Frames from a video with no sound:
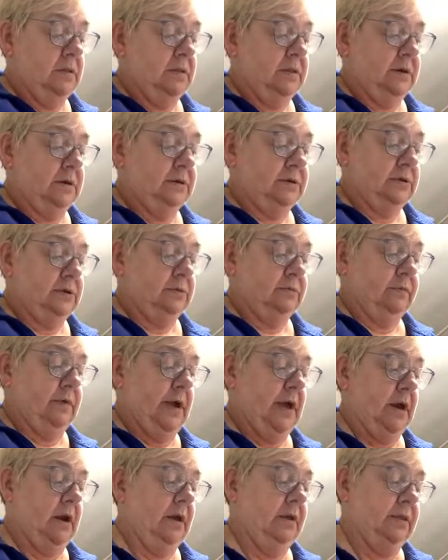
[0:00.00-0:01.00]
there's the
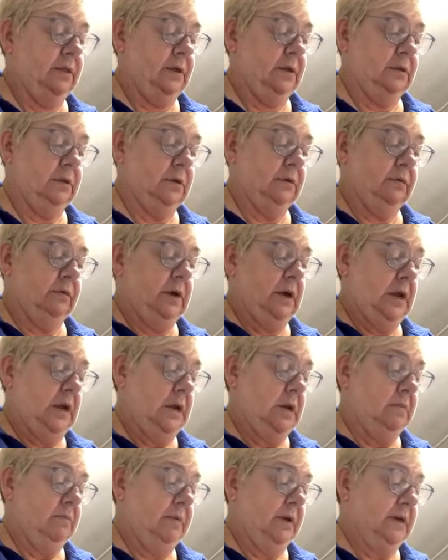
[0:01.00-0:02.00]
red. I think the
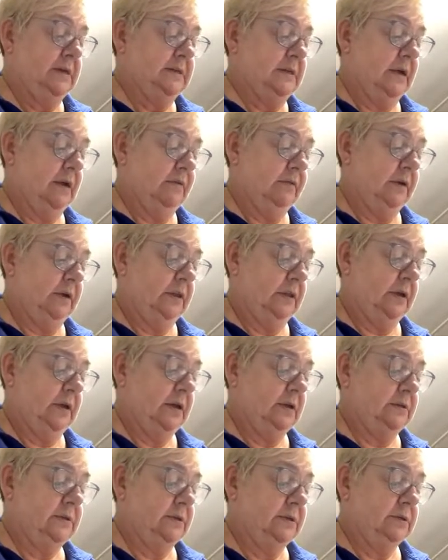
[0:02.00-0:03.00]
green because everything
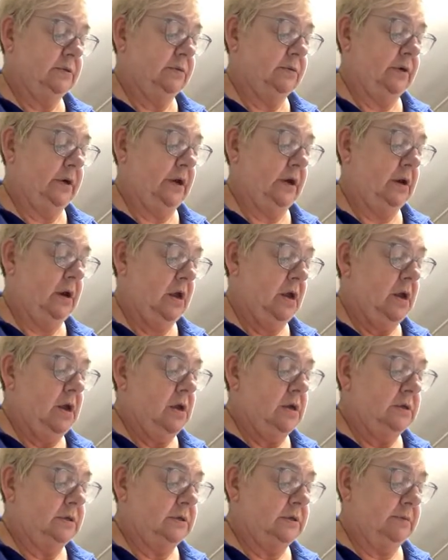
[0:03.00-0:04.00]
else is green.
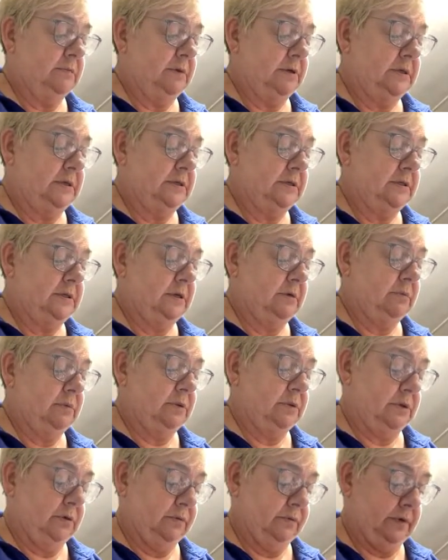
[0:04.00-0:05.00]
So I'm going to stick
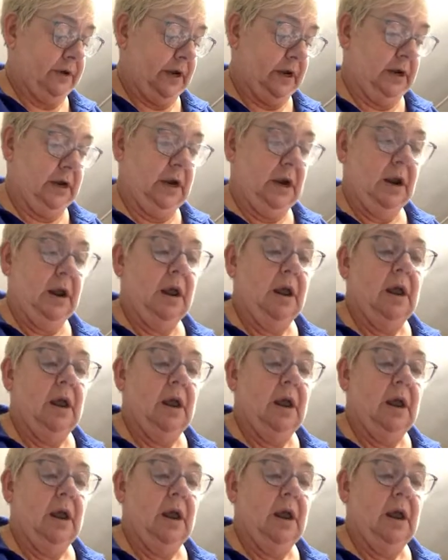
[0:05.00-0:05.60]
with the green.